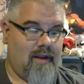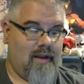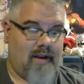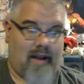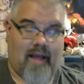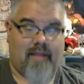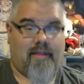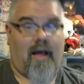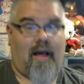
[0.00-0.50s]
And
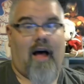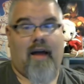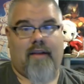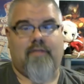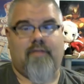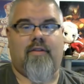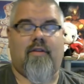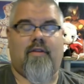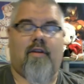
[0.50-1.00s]
I
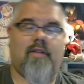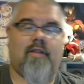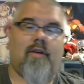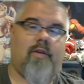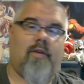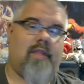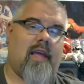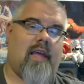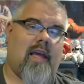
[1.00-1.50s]
honestly thought the
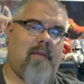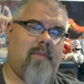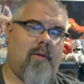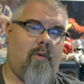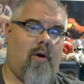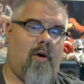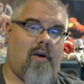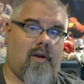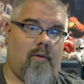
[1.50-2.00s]
only thing I'd be
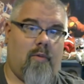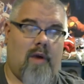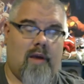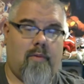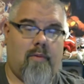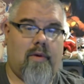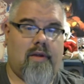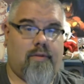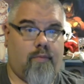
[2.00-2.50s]
walking away
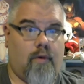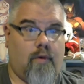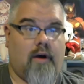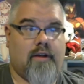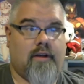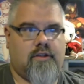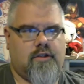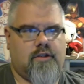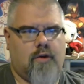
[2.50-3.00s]
with
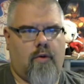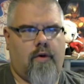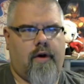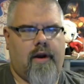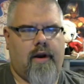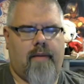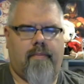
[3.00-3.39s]
was Corrin